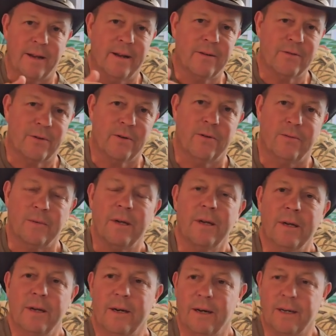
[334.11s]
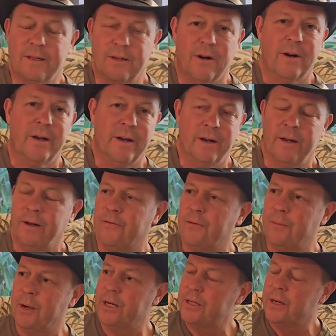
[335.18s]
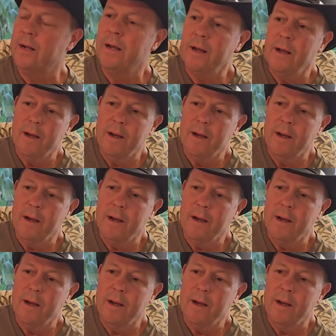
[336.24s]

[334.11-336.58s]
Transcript: and drone uh, targeting information.